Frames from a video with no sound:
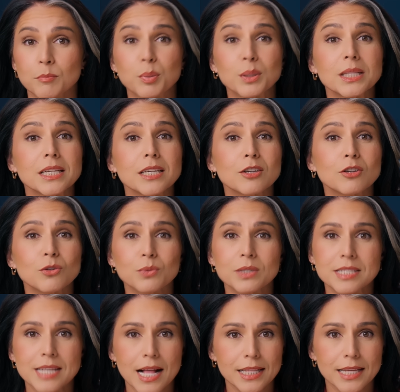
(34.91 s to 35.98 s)
political
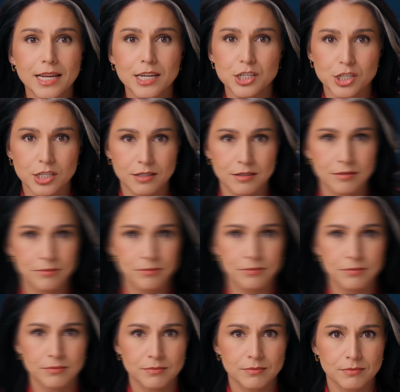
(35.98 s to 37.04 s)
retaliation.
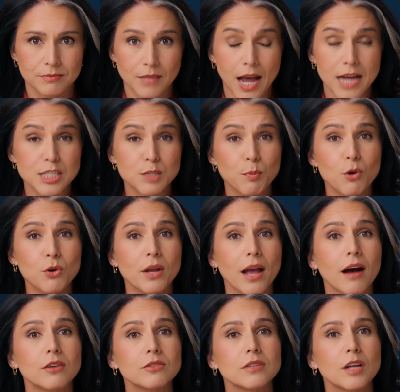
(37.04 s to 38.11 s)
I spoke
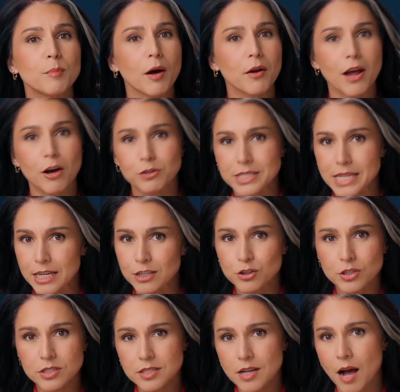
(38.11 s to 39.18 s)
out about how
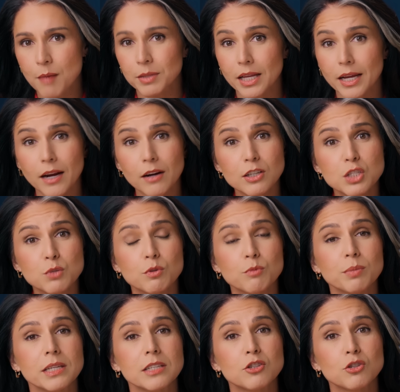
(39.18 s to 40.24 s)
dangerous Kamala Harris would
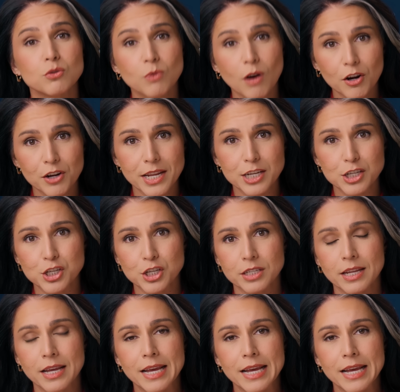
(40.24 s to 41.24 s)
be to our nation